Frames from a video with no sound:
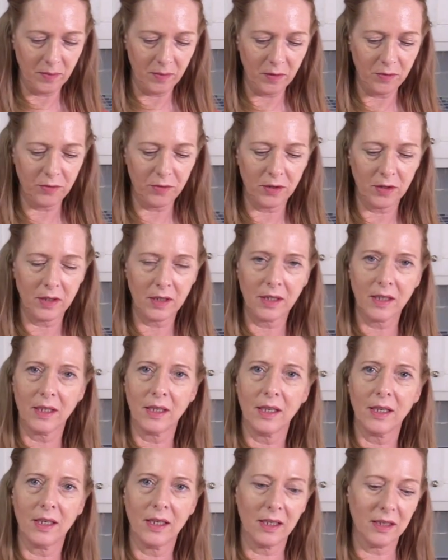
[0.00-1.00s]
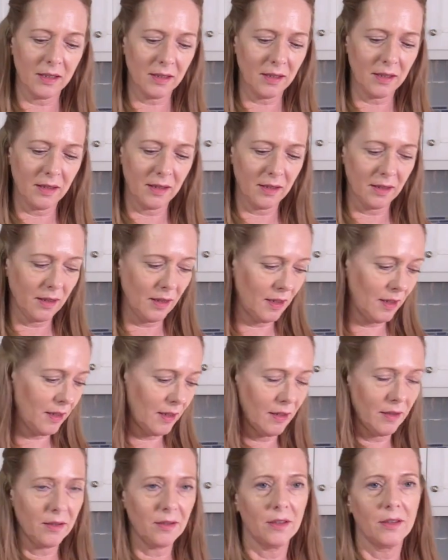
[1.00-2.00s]
Before I can add the
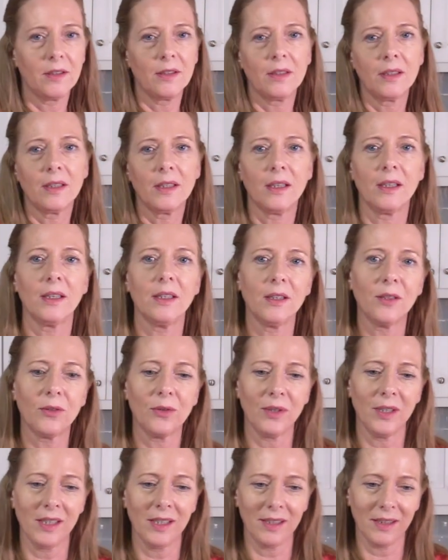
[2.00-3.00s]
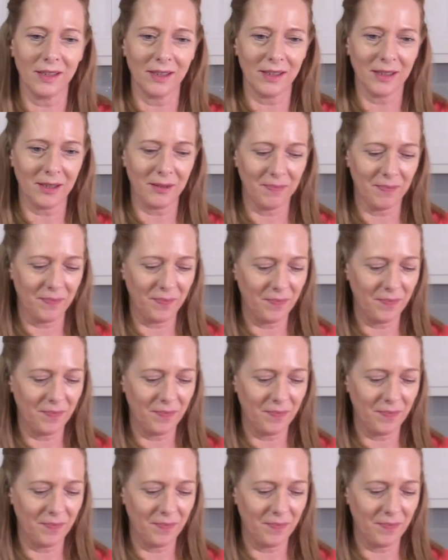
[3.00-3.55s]
other ingredients.